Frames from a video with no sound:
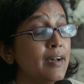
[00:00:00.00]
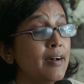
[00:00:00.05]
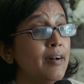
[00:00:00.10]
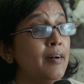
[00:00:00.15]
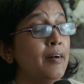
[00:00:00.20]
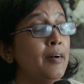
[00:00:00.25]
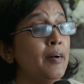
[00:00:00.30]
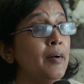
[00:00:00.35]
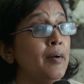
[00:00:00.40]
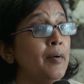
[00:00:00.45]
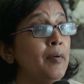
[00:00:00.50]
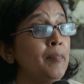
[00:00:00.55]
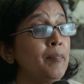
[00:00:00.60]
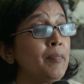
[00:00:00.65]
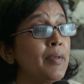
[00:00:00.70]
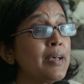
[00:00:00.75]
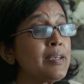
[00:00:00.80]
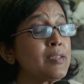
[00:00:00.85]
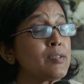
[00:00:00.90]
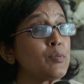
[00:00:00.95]

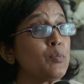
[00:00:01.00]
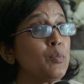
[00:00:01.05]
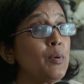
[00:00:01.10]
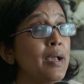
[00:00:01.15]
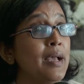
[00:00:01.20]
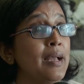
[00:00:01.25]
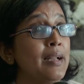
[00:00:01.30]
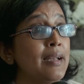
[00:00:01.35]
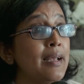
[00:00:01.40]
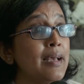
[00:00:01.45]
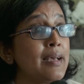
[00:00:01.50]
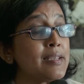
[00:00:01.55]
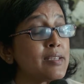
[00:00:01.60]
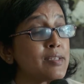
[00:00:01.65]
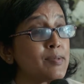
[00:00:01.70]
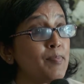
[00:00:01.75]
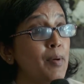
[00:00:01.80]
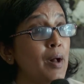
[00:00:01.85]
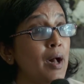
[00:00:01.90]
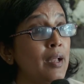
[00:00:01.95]
as well as